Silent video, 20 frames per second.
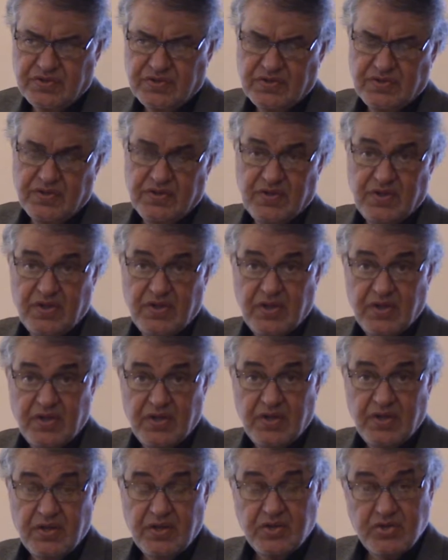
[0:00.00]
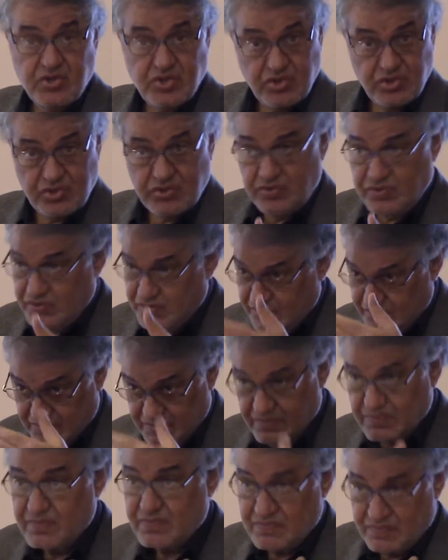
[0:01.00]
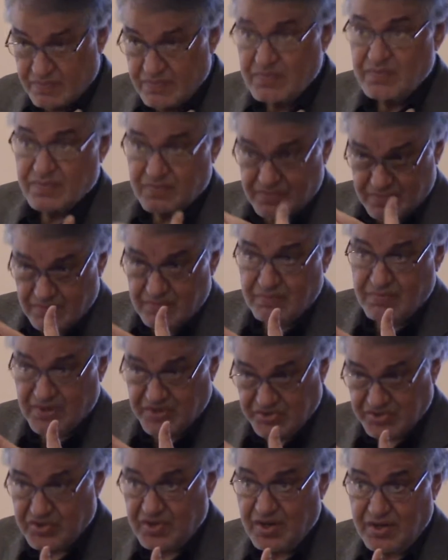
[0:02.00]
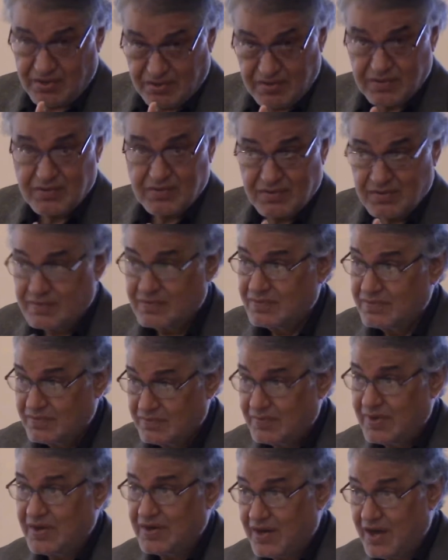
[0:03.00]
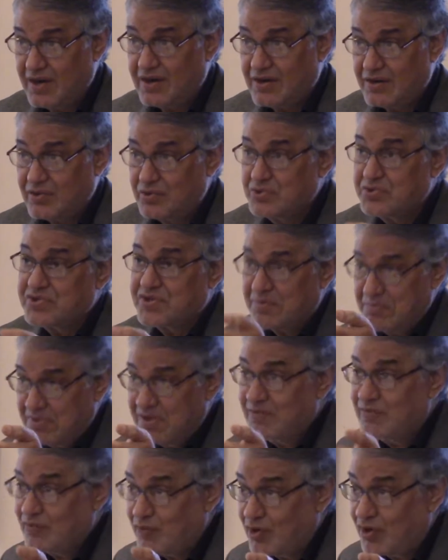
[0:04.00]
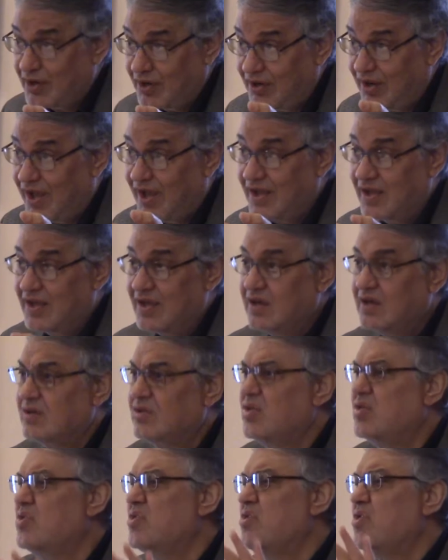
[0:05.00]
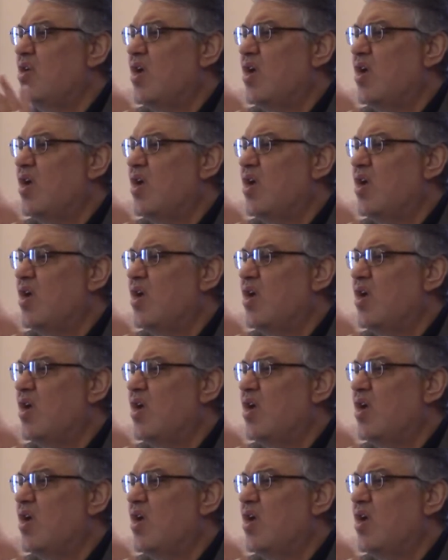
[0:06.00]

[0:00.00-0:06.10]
just, my son, my daughter, do something for Allah. No, no, no, I, I, I